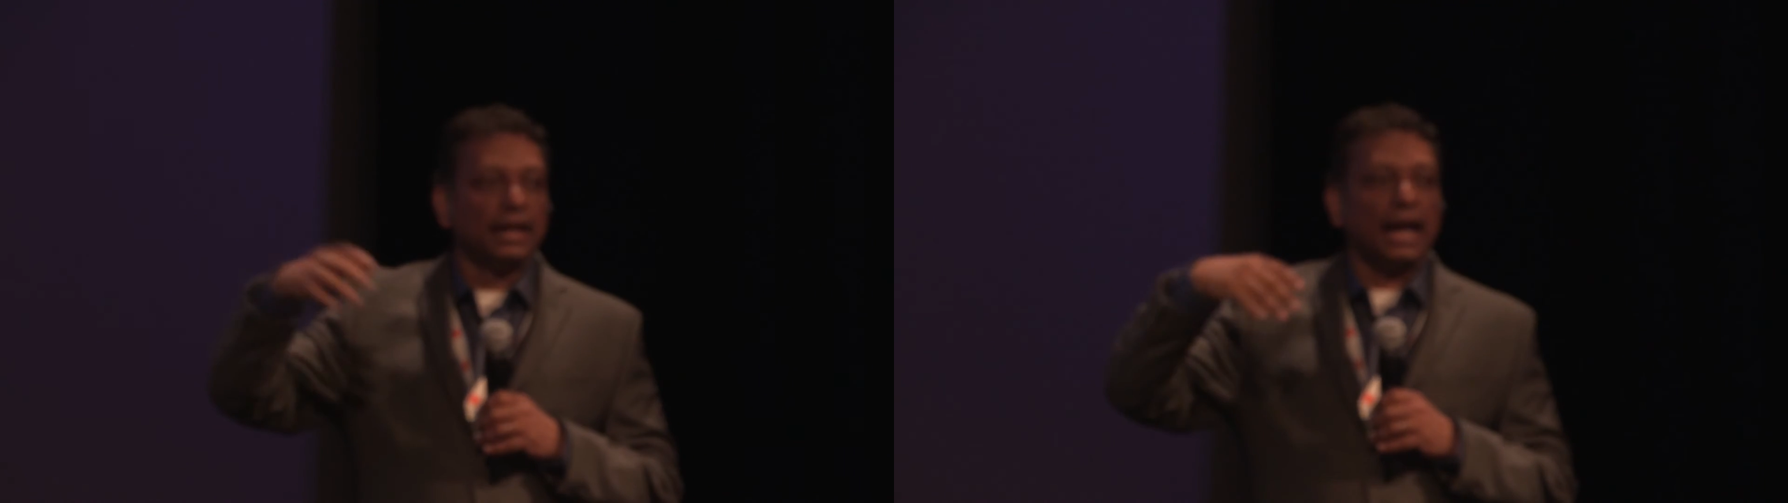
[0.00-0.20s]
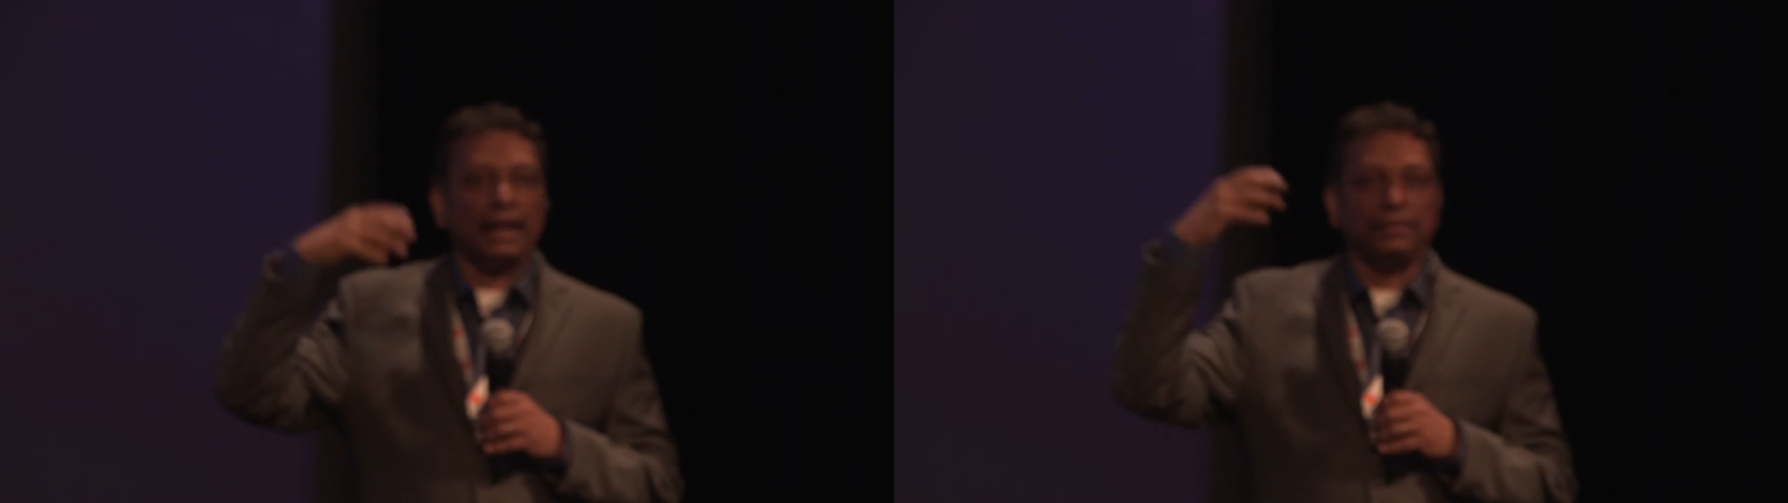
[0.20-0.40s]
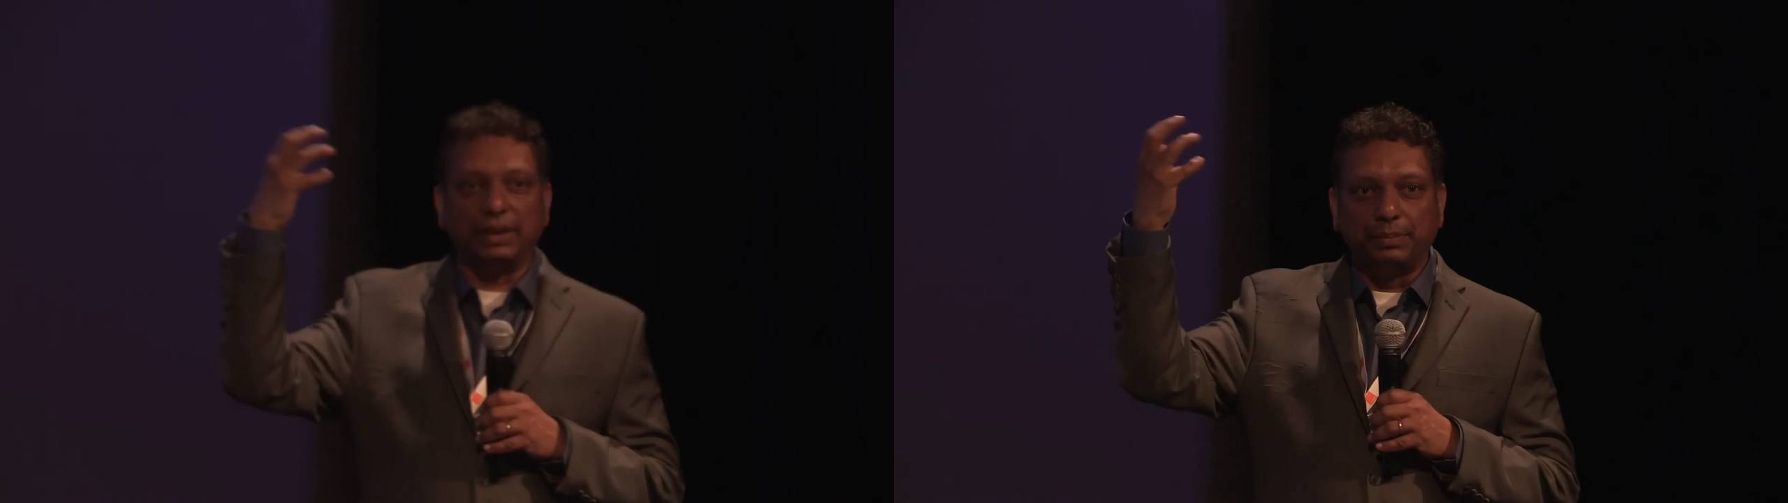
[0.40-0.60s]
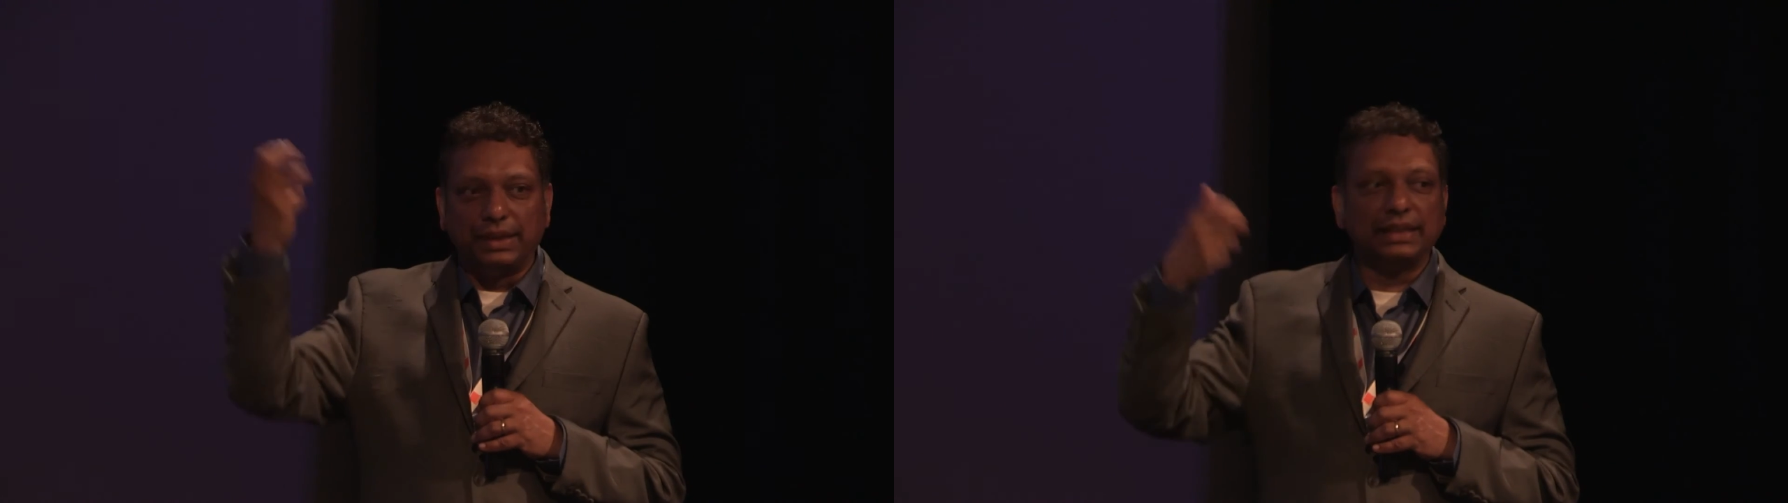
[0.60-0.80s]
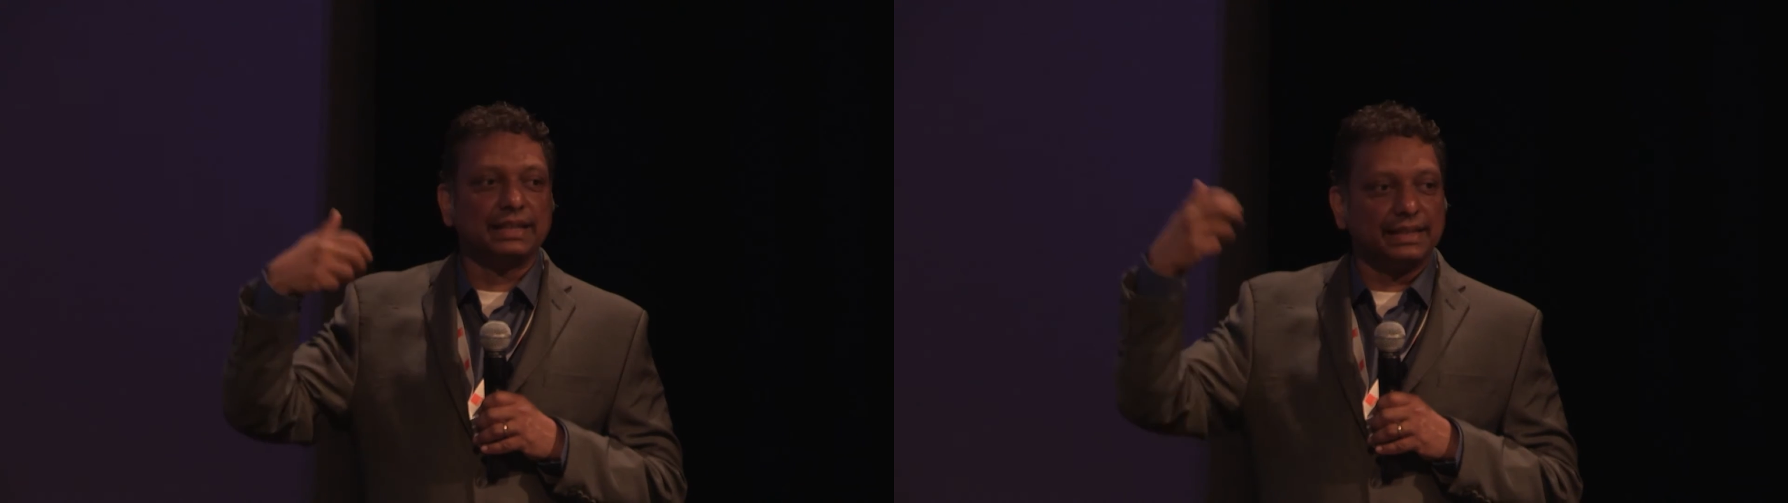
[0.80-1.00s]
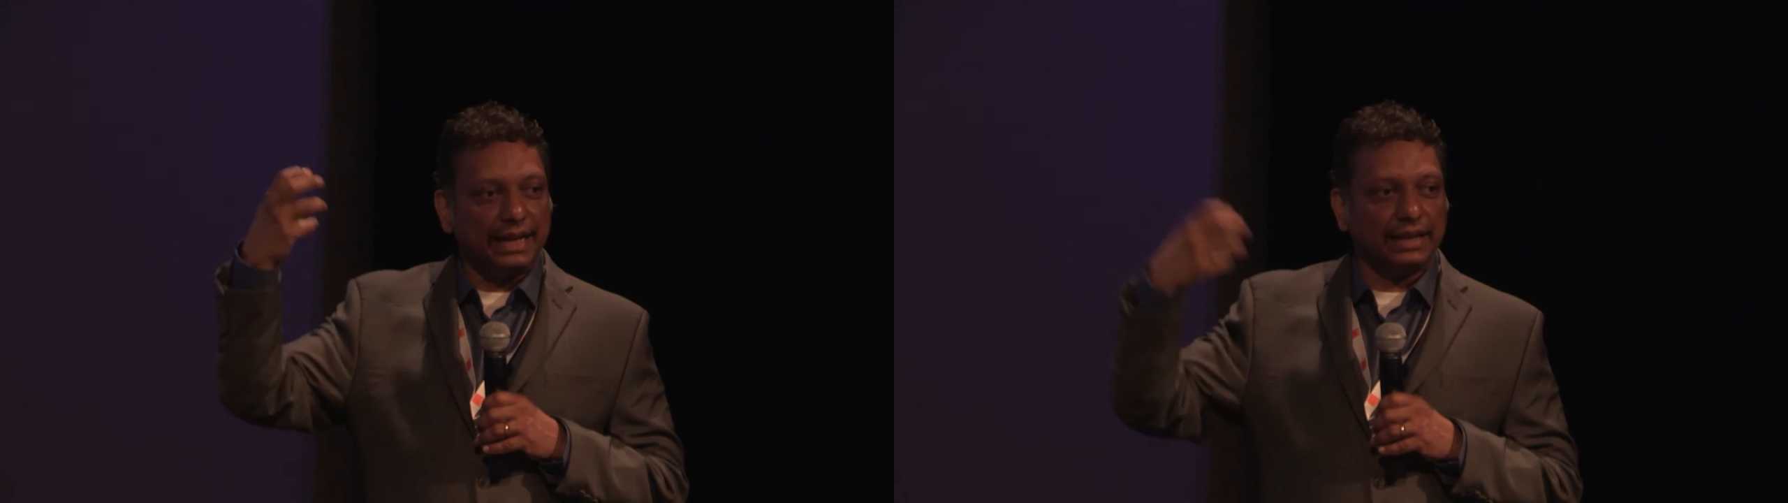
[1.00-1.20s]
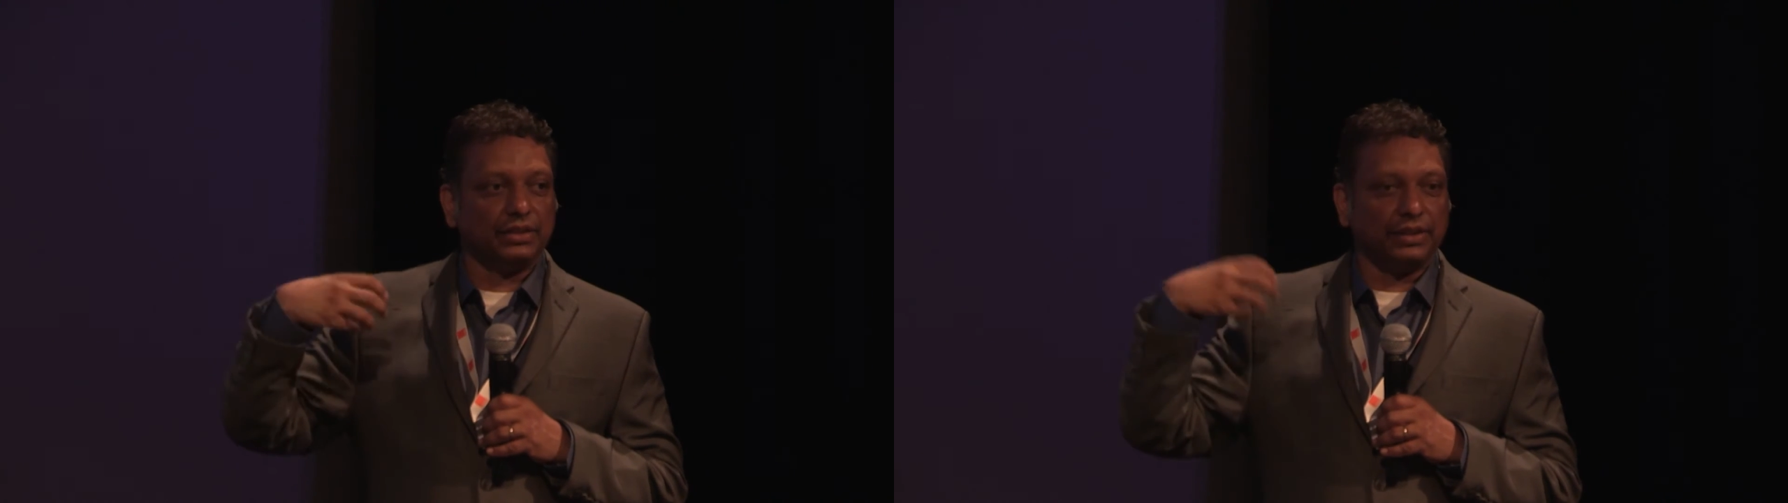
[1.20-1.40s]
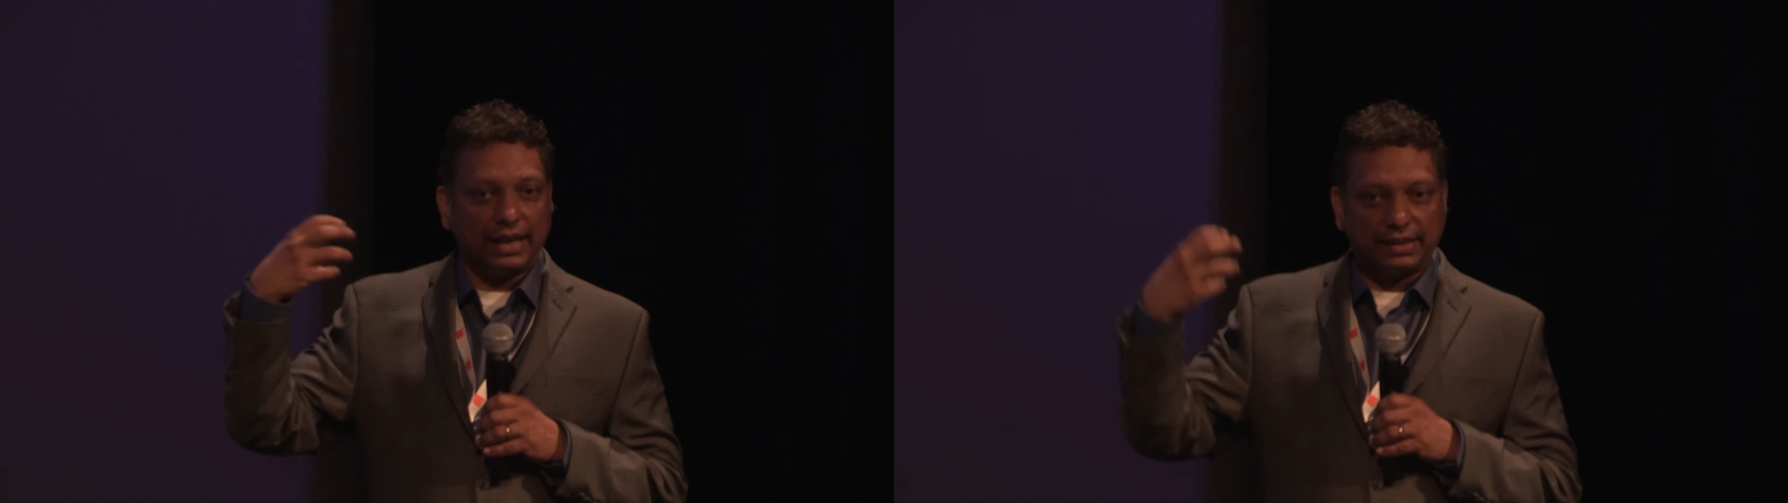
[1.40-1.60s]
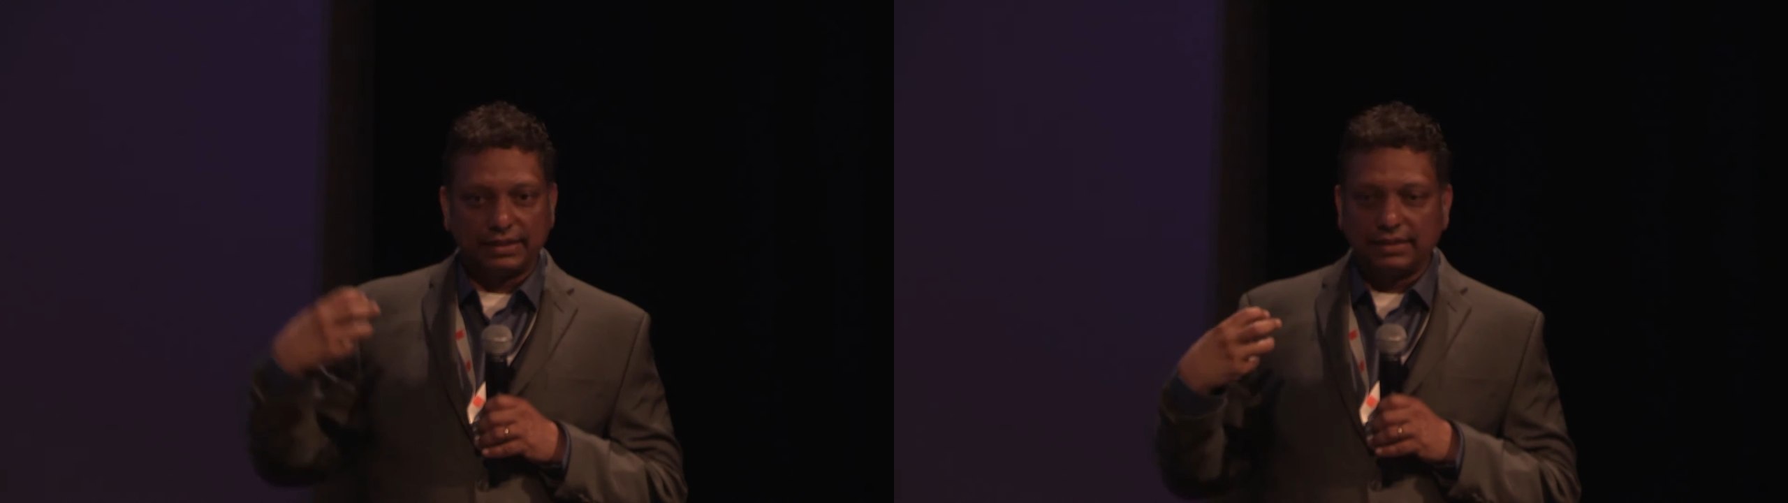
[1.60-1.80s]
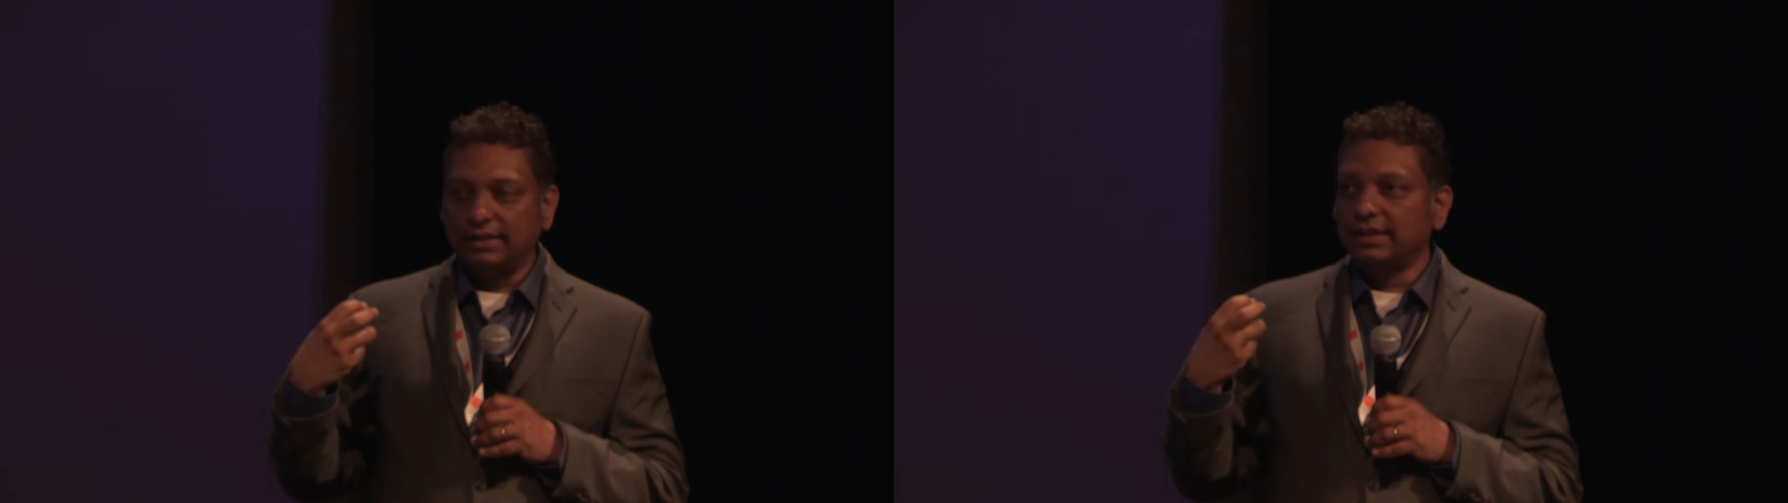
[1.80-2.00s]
and we'll bring this data together,